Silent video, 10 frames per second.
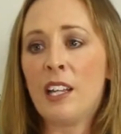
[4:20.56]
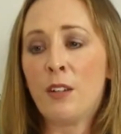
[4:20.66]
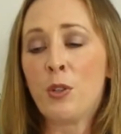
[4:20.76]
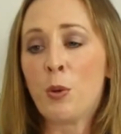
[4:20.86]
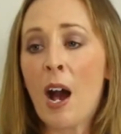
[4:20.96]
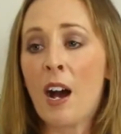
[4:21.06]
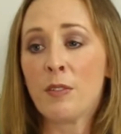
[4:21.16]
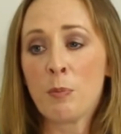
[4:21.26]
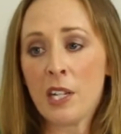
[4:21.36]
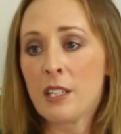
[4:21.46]
if you have
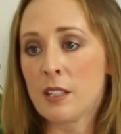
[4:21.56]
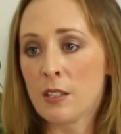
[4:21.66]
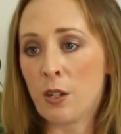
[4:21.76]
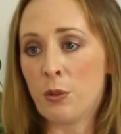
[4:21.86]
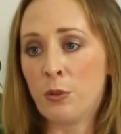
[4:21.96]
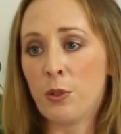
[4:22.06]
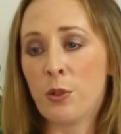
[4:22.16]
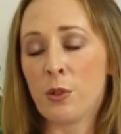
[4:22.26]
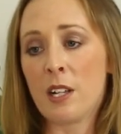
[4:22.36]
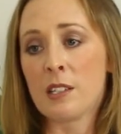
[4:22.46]
a pizza stone
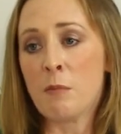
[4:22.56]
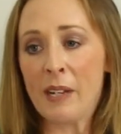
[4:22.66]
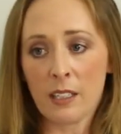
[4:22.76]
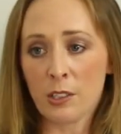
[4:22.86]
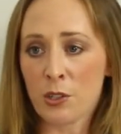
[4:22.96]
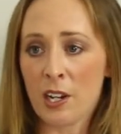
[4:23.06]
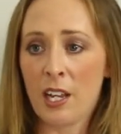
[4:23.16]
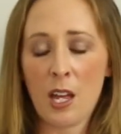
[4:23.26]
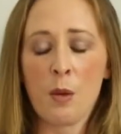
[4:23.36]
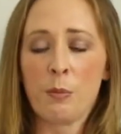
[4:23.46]
or else a metal
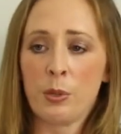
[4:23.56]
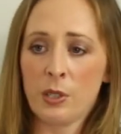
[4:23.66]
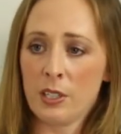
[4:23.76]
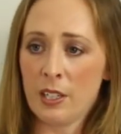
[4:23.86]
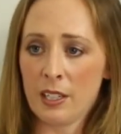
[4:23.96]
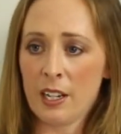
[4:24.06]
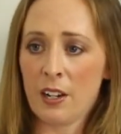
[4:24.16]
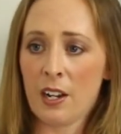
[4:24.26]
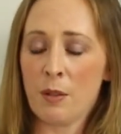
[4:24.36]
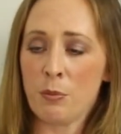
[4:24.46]
tray, put it in
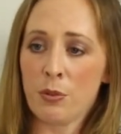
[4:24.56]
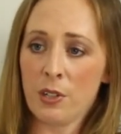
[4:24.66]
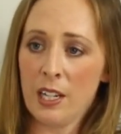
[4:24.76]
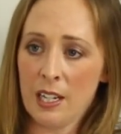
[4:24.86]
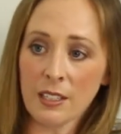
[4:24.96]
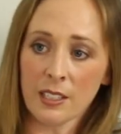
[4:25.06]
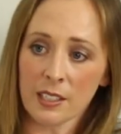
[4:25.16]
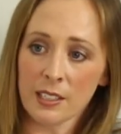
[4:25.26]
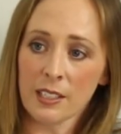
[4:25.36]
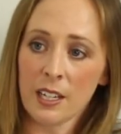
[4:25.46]
there and preheat
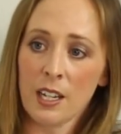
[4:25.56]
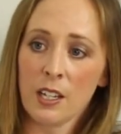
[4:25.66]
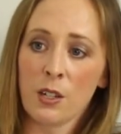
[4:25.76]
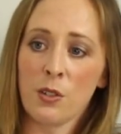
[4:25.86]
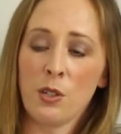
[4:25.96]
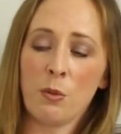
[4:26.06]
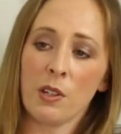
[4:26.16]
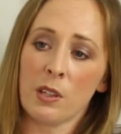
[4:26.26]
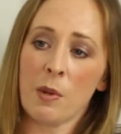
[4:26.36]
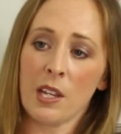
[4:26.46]
it, because you
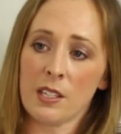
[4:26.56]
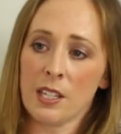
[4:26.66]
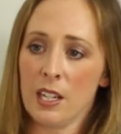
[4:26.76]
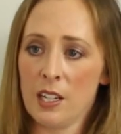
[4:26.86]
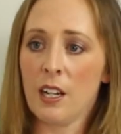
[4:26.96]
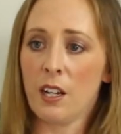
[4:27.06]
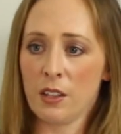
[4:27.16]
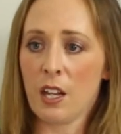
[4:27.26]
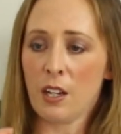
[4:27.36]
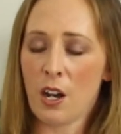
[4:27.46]
want the base to hit
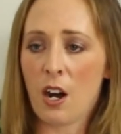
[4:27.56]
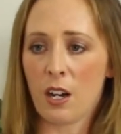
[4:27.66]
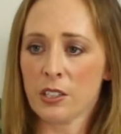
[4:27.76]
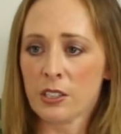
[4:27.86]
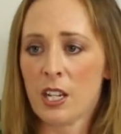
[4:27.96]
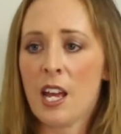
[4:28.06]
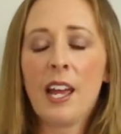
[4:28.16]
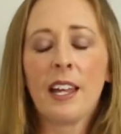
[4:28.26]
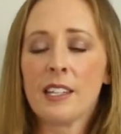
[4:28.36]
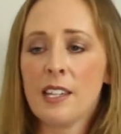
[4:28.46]
at that hot.
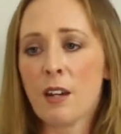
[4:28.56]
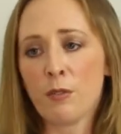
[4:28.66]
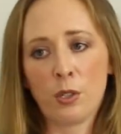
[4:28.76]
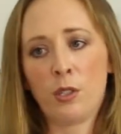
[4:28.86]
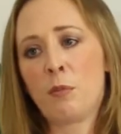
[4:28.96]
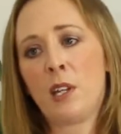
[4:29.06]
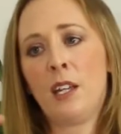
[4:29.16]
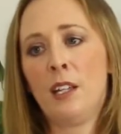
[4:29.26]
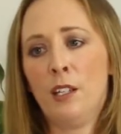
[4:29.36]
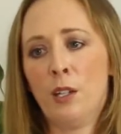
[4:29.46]
It's never going to
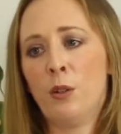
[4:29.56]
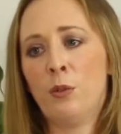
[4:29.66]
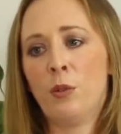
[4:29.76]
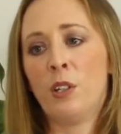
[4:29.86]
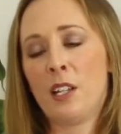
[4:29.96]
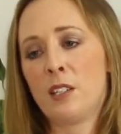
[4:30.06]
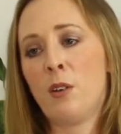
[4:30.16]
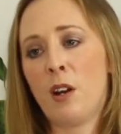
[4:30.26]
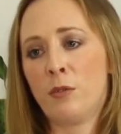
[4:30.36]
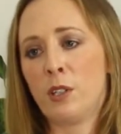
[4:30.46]
be, you know, unless you
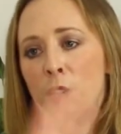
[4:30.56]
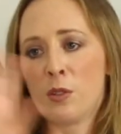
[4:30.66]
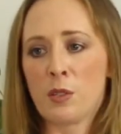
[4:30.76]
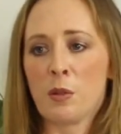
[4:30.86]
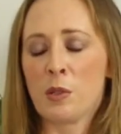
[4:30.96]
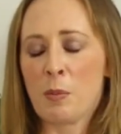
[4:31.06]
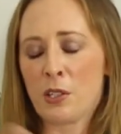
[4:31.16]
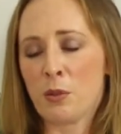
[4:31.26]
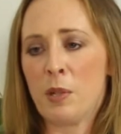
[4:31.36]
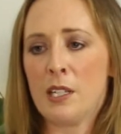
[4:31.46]
have one of those
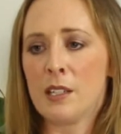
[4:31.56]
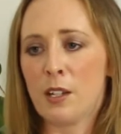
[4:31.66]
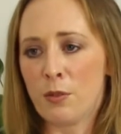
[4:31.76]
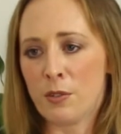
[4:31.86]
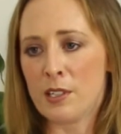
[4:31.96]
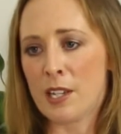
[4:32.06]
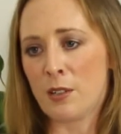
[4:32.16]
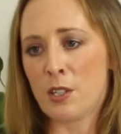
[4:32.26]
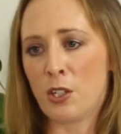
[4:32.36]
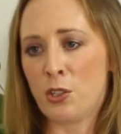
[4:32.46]
special pizza ovens
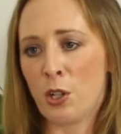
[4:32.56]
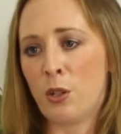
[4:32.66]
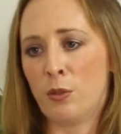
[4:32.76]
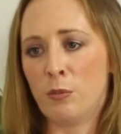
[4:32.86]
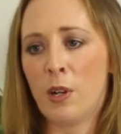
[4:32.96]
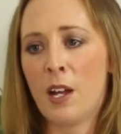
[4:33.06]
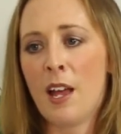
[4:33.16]
outside your home.